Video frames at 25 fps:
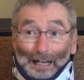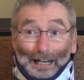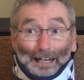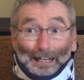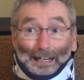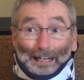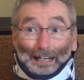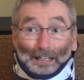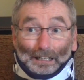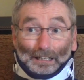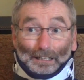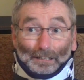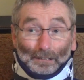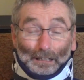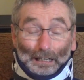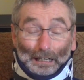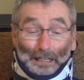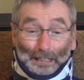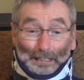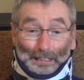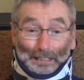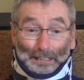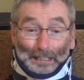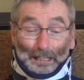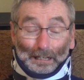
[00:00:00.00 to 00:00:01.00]
I'd
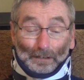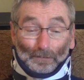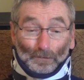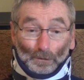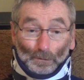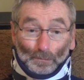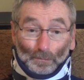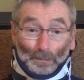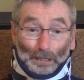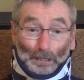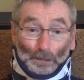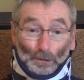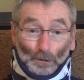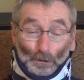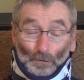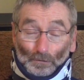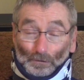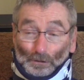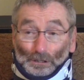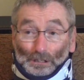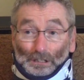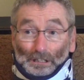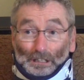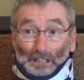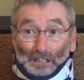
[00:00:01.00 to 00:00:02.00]
never been
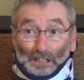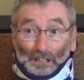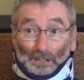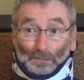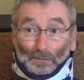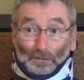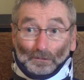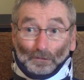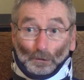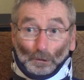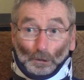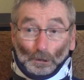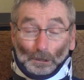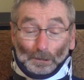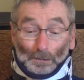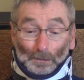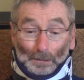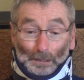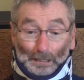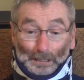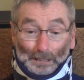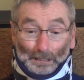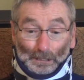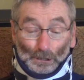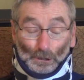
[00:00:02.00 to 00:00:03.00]
overseas before,
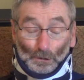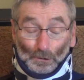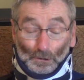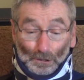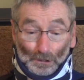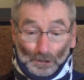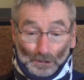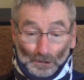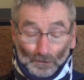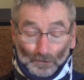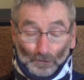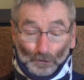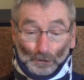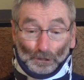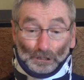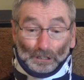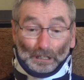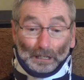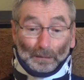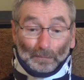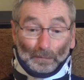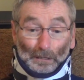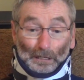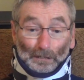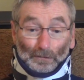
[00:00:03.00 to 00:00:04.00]
so this was the first
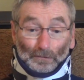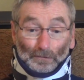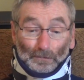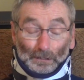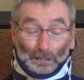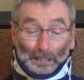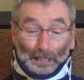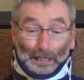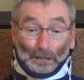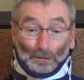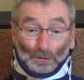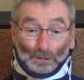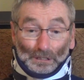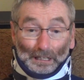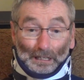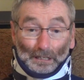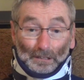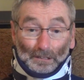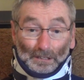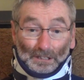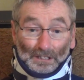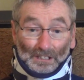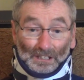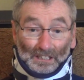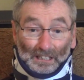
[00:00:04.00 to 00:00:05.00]
time I was out of
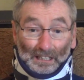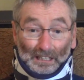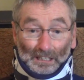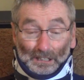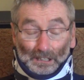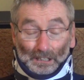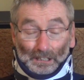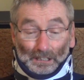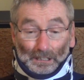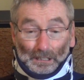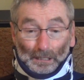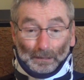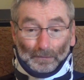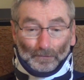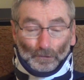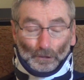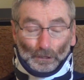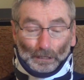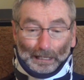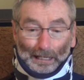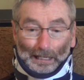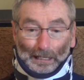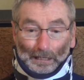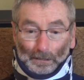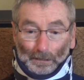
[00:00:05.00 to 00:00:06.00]
the States except for
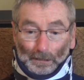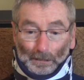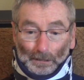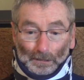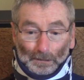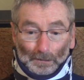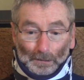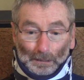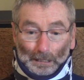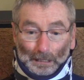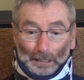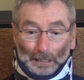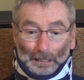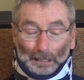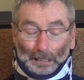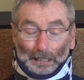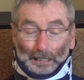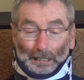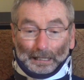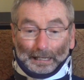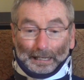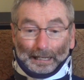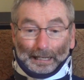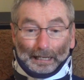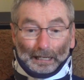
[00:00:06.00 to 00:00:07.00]
Canada,
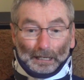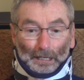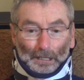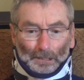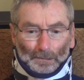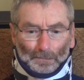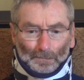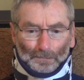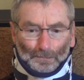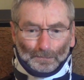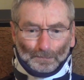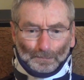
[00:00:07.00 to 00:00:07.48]
and